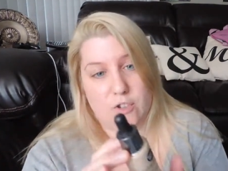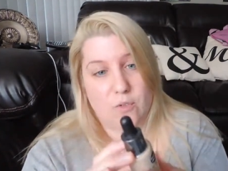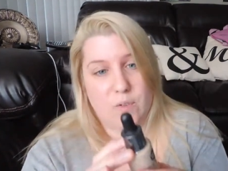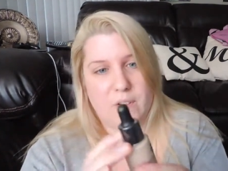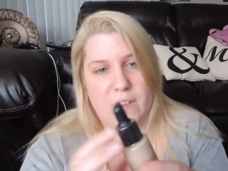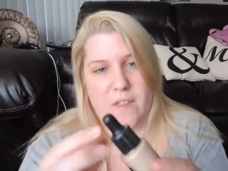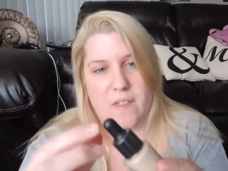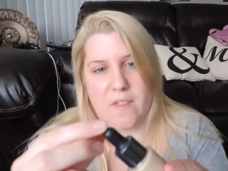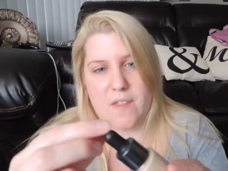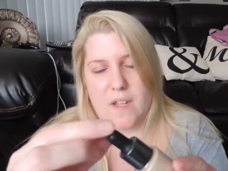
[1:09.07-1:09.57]
It's
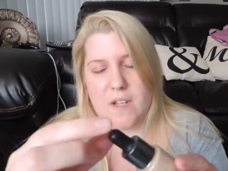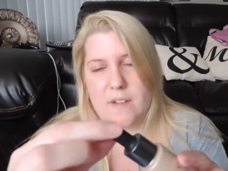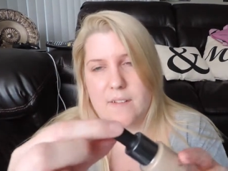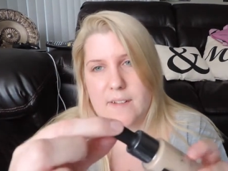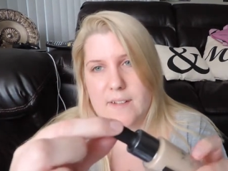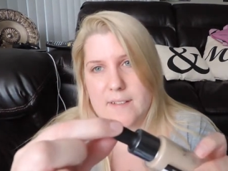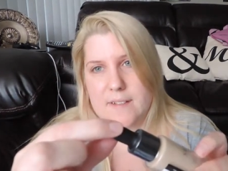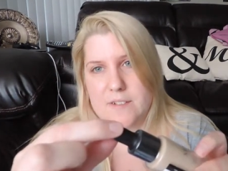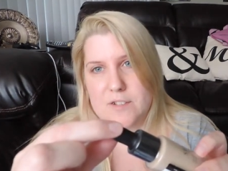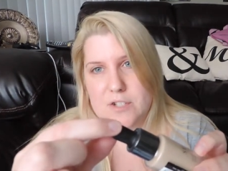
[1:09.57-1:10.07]
really thin.
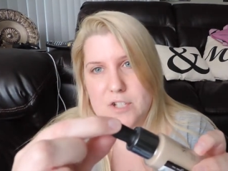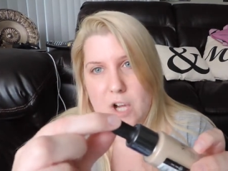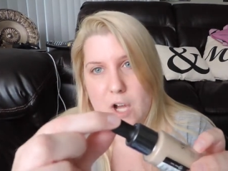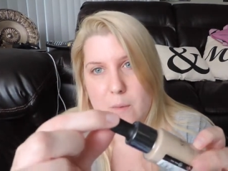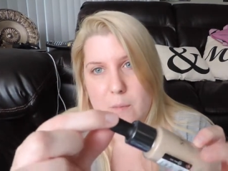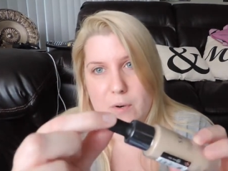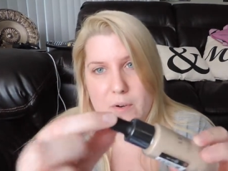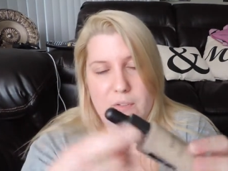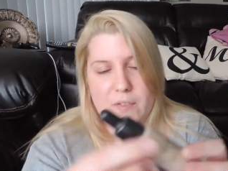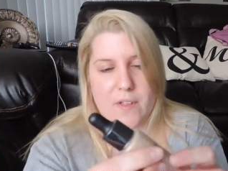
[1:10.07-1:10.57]
It's got this
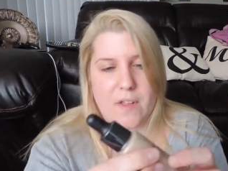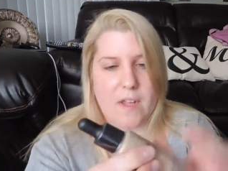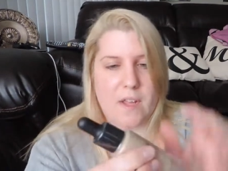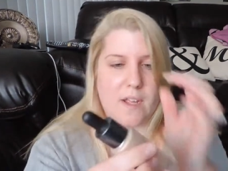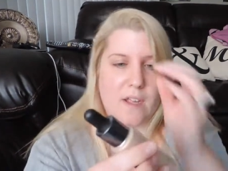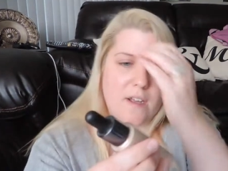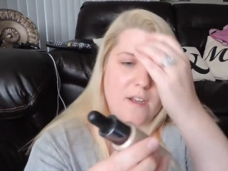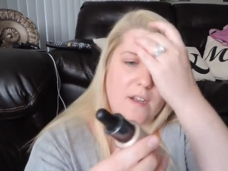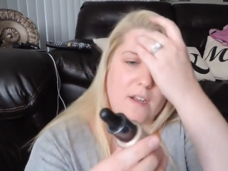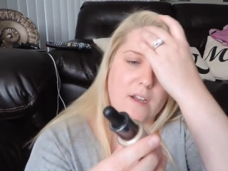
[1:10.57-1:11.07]
dauber
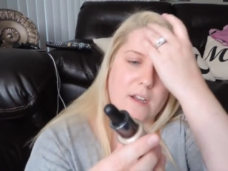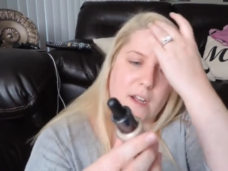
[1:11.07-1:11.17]
thing.